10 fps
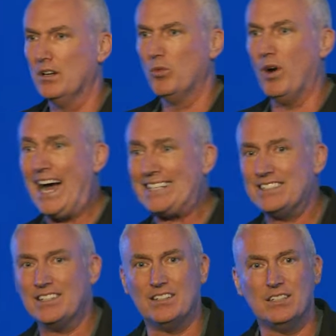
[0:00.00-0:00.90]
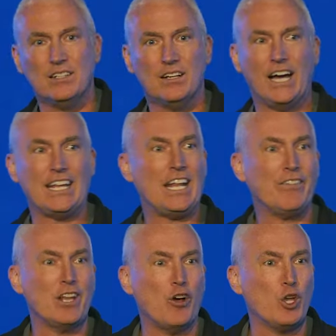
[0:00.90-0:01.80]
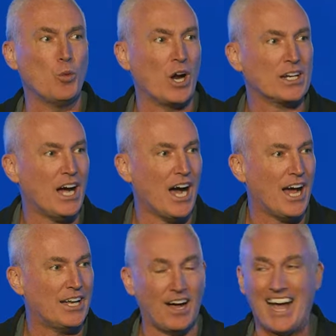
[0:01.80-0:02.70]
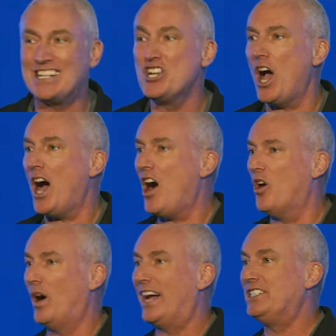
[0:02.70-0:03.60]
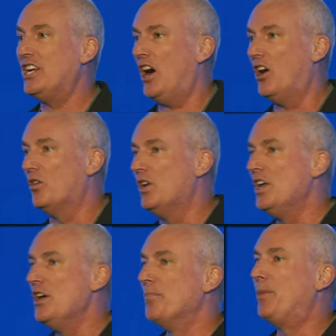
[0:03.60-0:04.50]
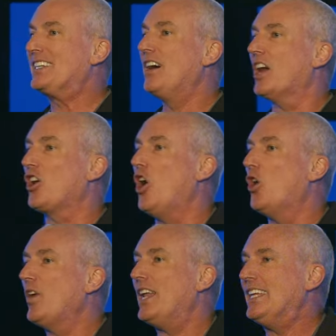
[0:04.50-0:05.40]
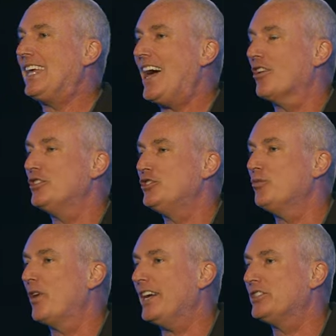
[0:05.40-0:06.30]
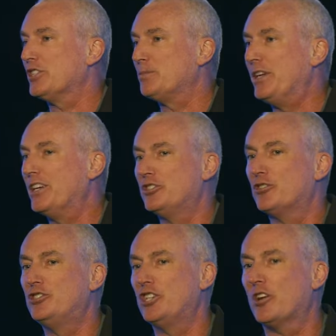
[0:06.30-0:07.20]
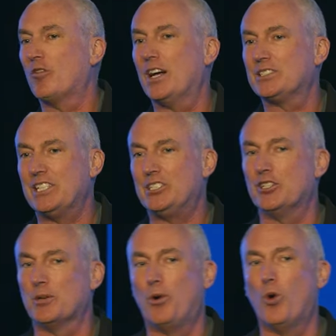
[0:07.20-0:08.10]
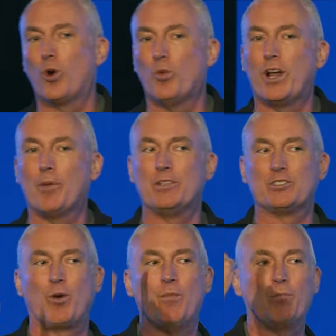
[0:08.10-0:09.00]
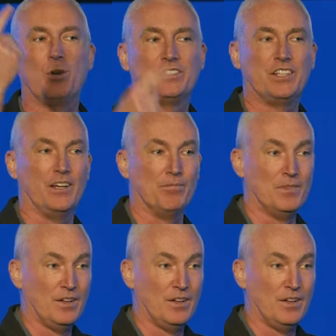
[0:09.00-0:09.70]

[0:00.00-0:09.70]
What? I didn't even know you weren't God. I know, I know. But God already counted you righteous because your generosity to the poor went up as a remembrance to Him.